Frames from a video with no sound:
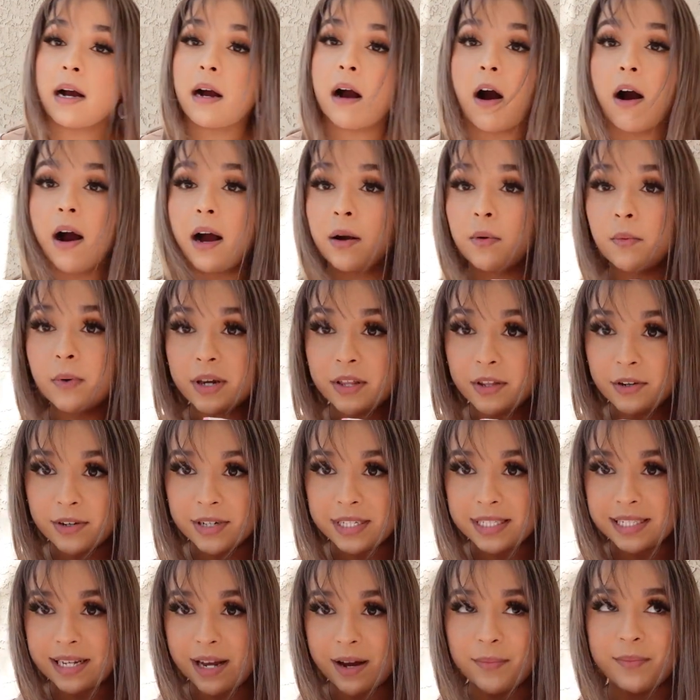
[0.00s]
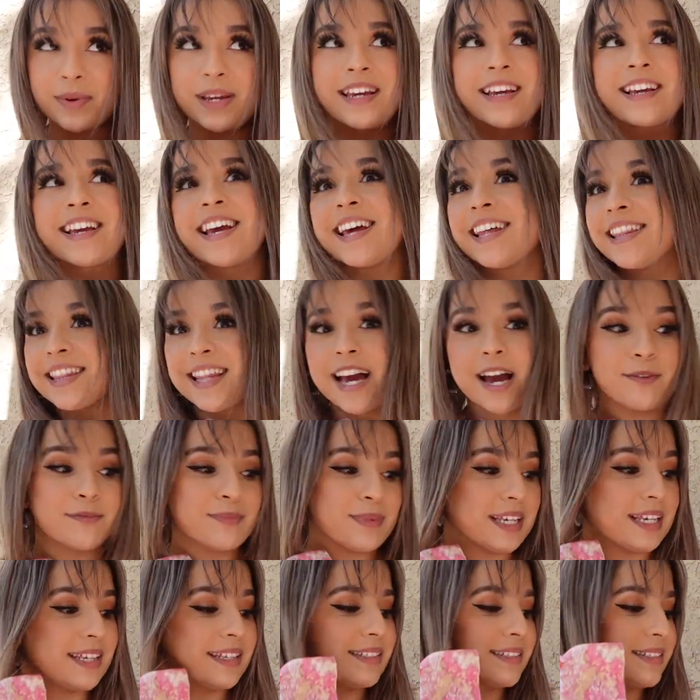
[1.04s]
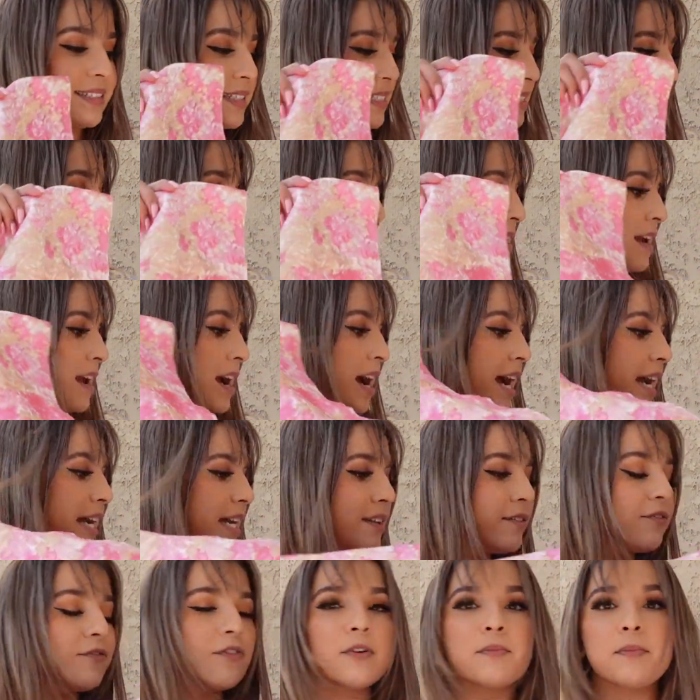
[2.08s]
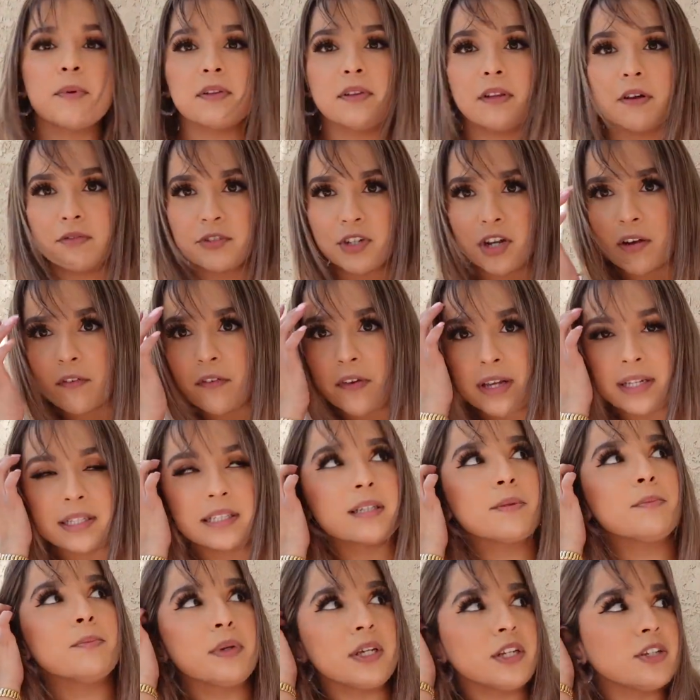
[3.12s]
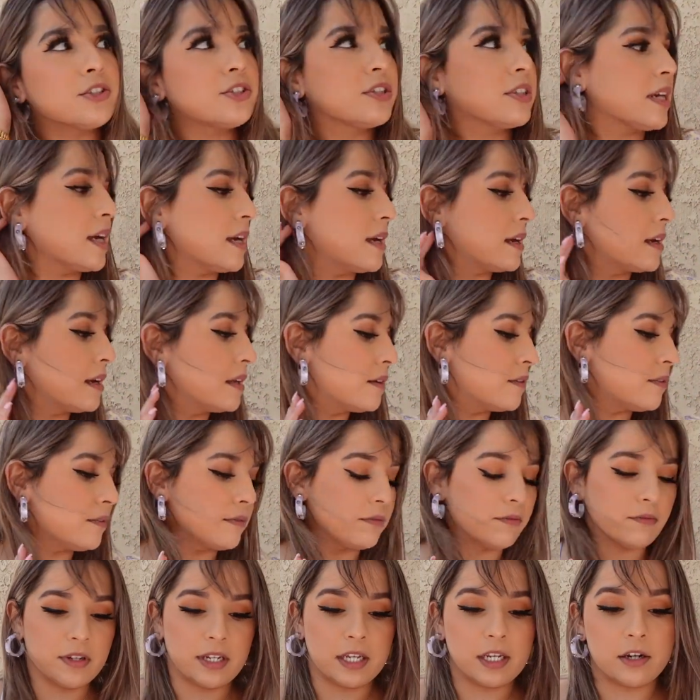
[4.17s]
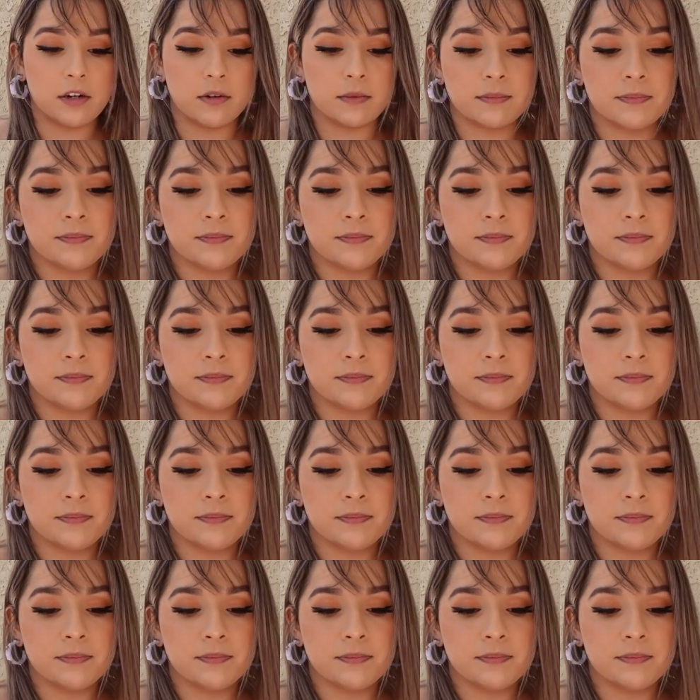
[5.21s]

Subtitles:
hot weather is coming, and that means I could film a Loveshackfancy beach day video.